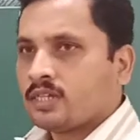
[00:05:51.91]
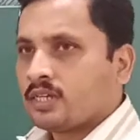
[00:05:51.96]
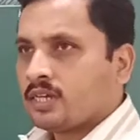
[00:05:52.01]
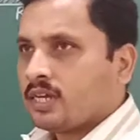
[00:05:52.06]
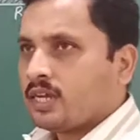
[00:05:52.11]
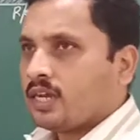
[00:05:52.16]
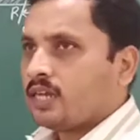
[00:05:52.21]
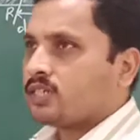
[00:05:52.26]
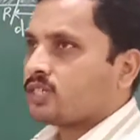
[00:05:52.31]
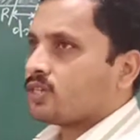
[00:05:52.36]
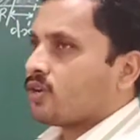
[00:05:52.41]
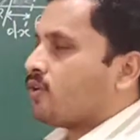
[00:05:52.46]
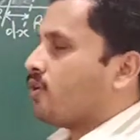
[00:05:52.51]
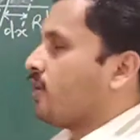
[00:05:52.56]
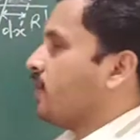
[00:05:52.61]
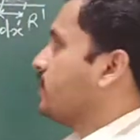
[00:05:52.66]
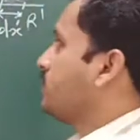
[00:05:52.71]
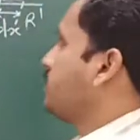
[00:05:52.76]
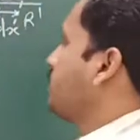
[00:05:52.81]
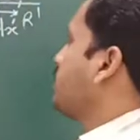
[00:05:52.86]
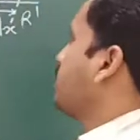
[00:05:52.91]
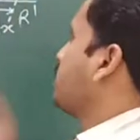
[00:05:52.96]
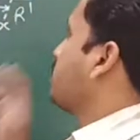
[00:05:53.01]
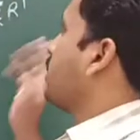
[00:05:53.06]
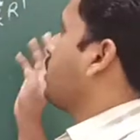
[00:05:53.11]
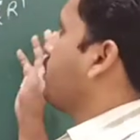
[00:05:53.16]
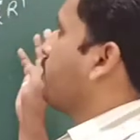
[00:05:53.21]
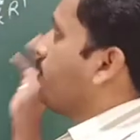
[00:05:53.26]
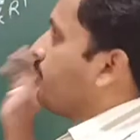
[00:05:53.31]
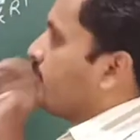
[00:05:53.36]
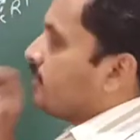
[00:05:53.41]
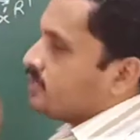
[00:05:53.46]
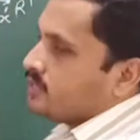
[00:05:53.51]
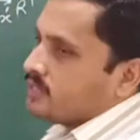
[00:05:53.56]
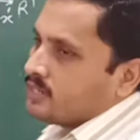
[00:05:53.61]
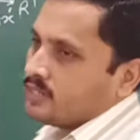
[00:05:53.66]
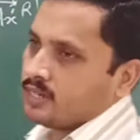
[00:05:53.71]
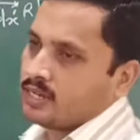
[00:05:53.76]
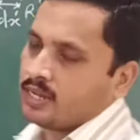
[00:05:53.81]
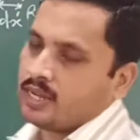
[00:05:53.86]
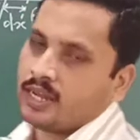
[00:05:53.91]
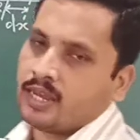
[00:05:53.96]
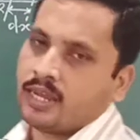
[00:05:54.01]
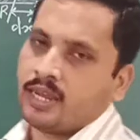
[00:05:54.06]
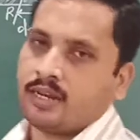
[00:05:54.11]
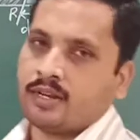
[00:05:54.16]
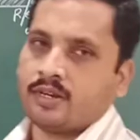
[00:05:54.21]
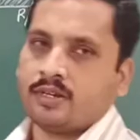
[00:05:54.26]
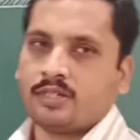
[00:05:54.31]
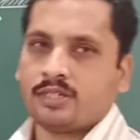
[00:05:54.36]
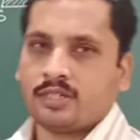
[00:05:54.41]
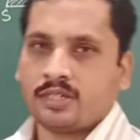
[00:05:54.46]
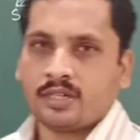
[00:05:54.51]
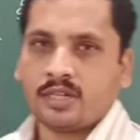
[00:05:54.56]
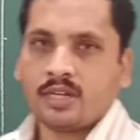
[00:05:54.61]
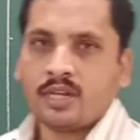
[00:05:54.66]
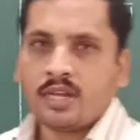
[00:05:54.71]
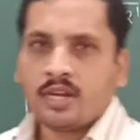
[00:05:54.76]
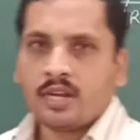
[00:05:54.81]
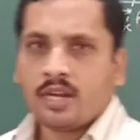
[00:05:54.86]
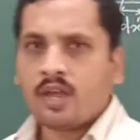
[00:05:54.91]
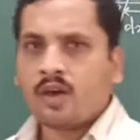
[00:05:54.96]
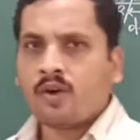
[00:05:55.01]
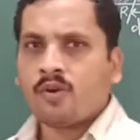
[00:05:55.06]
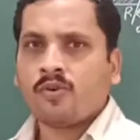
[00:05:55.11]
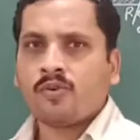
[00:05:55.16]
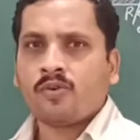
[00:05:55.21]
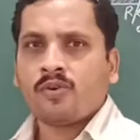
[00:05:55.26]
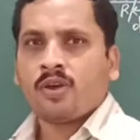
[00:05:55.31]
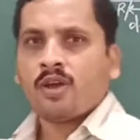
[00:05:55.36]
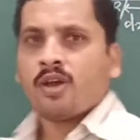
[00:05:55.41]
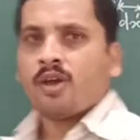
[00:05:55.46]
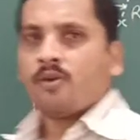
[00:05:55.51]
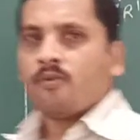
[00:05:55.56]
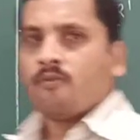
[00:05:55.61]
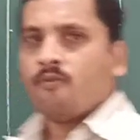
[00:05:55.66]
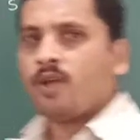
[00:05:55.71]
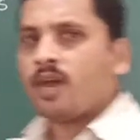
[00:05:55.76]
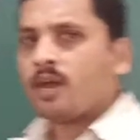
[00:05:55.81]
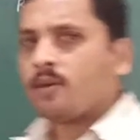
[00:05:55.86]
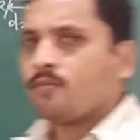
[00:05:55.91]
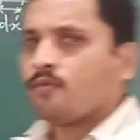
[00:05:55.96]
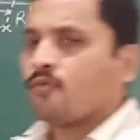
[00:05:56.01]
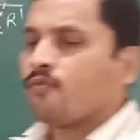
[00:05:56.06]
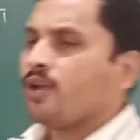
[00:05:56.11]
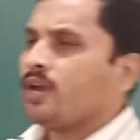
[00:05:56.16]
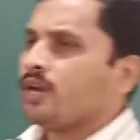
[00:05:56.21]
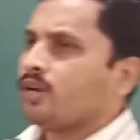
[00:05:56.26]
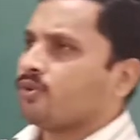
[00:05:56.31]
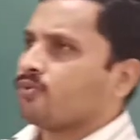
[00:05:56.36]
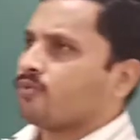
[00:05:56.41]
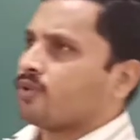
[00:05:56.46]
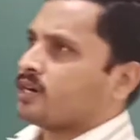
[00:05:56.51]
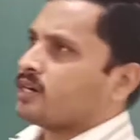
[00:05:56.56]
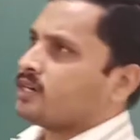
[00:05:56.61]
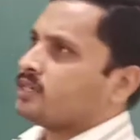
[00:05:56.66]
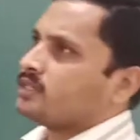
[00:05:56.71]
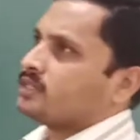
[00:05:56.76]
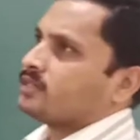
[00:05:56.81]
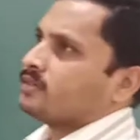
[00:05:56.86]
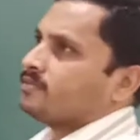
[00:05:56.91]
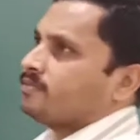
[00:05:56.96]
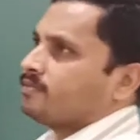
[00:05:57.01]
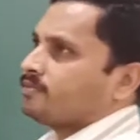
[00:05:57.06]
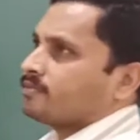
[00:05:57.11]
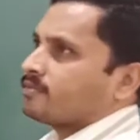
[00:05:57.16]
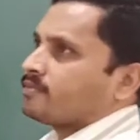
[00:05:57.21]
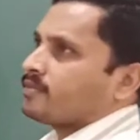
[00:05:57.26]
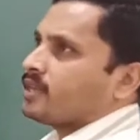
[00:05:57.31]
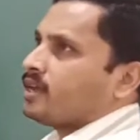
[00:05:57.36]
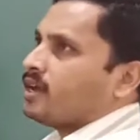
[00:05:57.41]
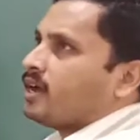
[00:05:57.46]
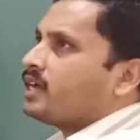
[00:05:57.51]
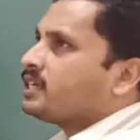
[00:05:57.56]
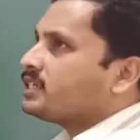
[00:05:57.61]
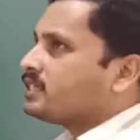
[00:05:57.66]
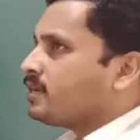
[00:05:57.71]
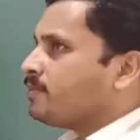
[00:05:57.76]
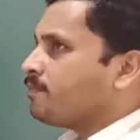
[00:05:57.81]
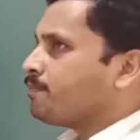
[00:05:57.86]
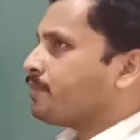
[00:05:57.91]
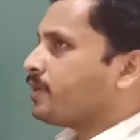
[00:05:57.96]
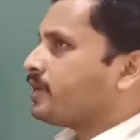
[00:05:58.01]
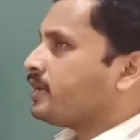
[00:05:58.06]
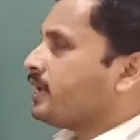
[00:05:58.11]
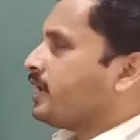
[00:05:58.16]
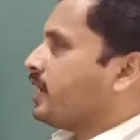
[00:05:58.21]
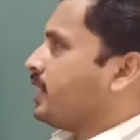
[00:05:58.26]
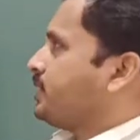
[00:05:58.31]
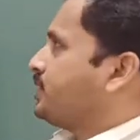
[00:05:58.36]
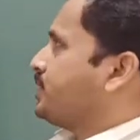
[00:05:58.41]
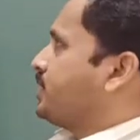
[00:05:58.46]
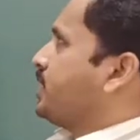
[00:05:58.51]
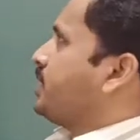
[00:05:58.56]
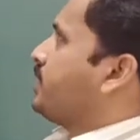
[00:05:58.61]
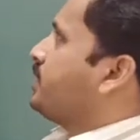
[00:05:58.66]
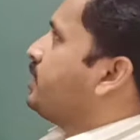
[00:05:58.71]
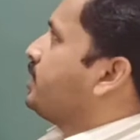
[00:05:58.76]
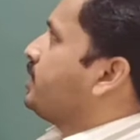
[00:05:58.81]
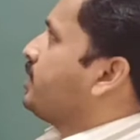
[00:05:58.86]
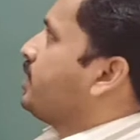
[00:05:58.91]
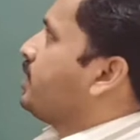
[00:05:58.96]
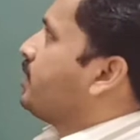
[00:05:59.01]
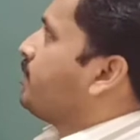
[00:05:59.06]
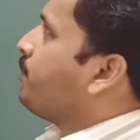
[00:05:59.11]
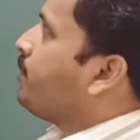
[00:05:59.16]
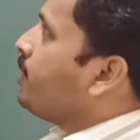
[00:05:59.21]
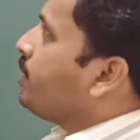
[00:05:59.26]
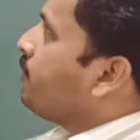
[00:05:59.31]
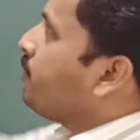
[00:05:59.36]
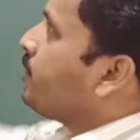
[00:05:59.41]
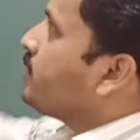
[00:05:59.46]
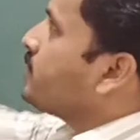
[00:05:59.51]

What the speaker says: is called as the surface energy. Now we are moving towards a simple relation between